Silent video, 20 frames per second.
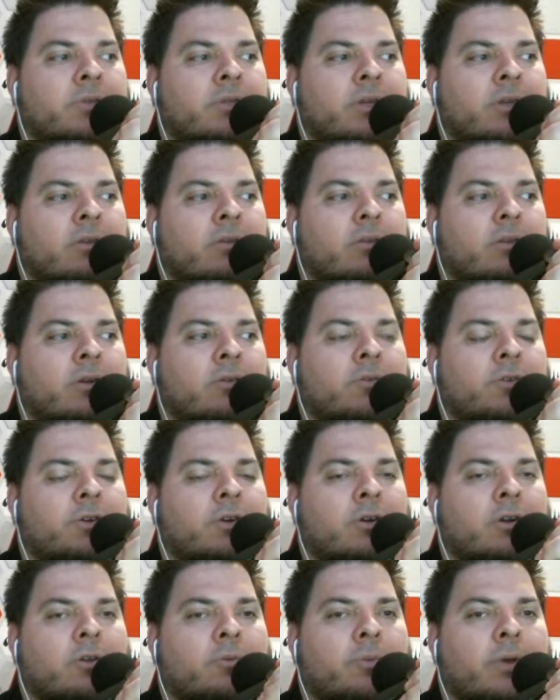They're
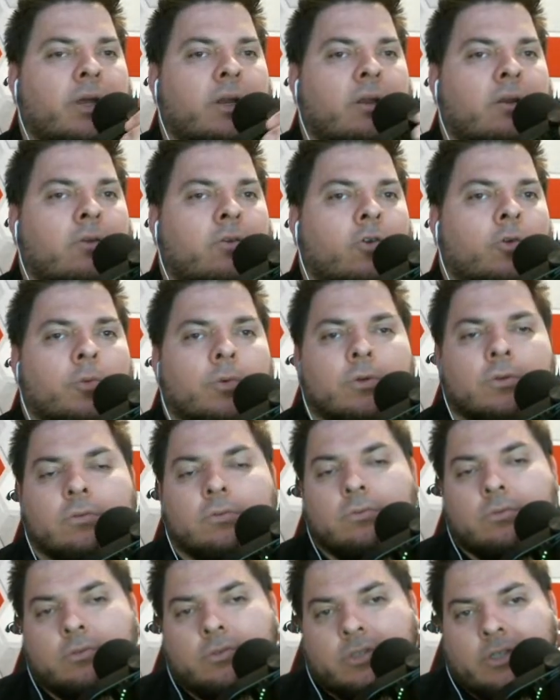returning back to normal
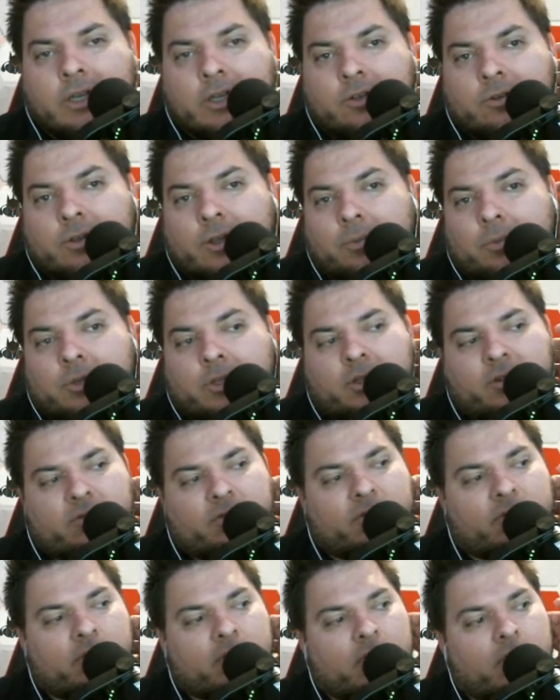schedule, I
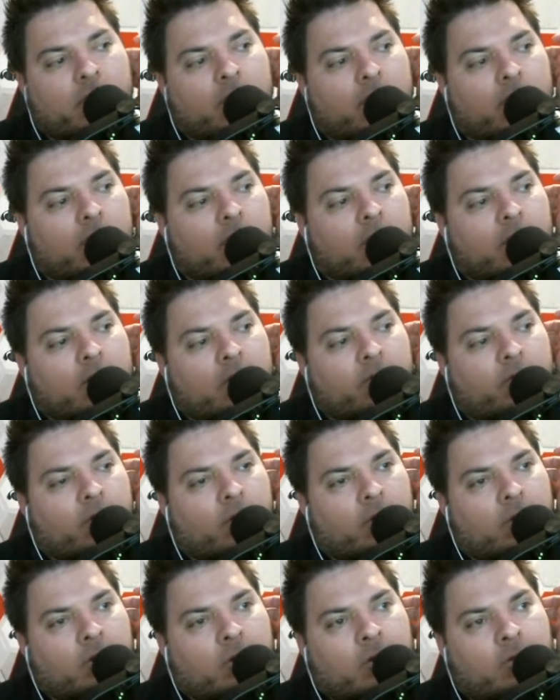believe, for
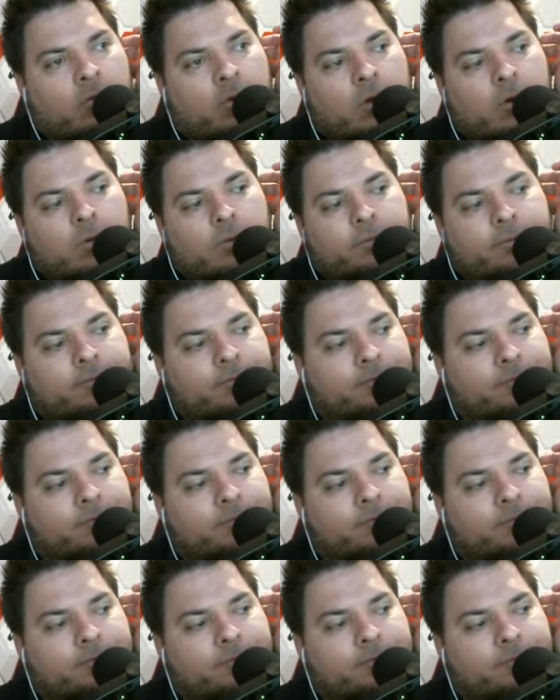Critical Role.